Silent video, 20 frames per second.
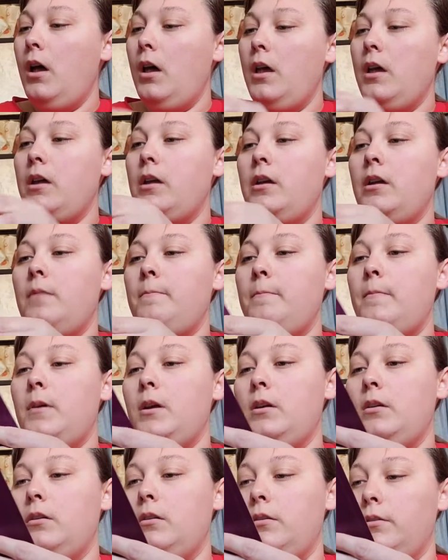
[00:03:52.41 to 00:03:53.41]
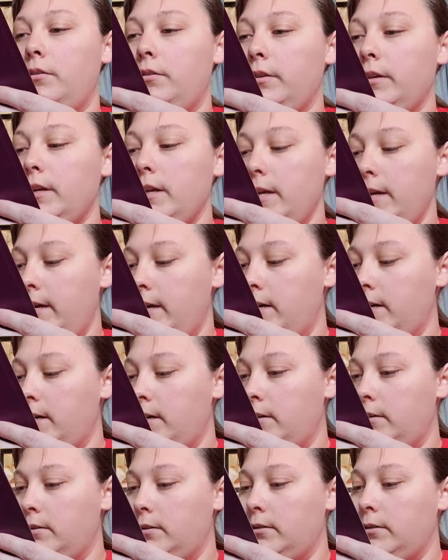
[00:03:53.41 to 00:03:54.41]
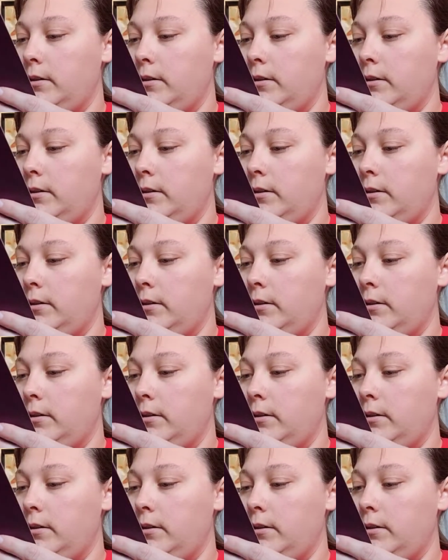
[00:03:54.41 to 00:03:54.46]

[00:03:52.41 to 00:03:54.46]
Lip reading: Yeah,